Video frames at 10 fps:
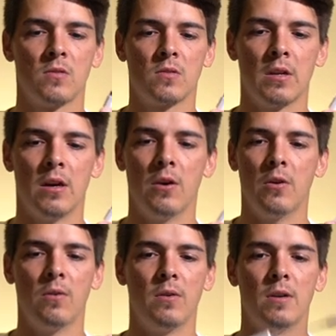
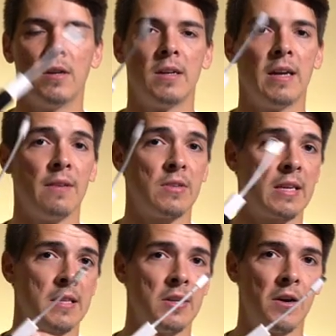So, have to
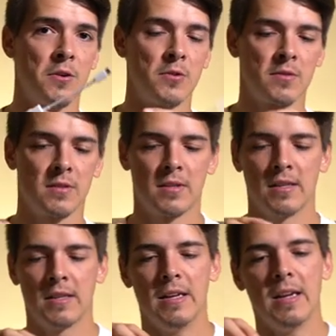get the dongles.
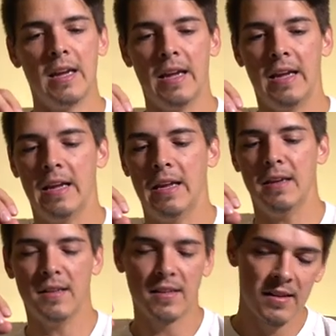
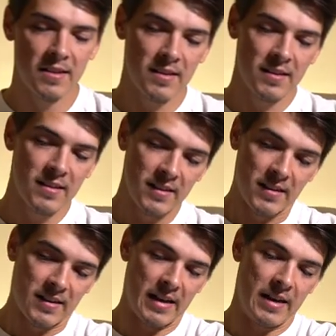And
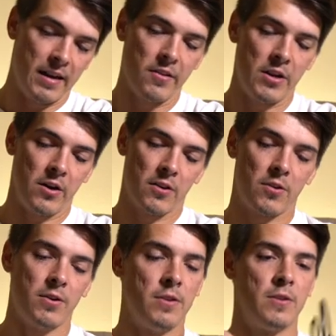got another
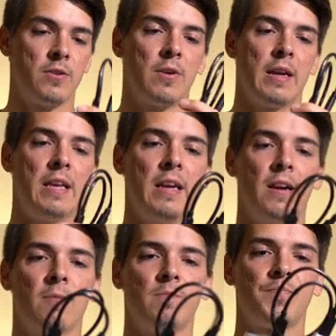dongle right
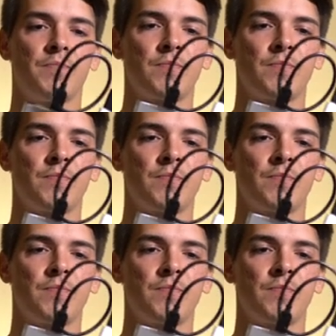here.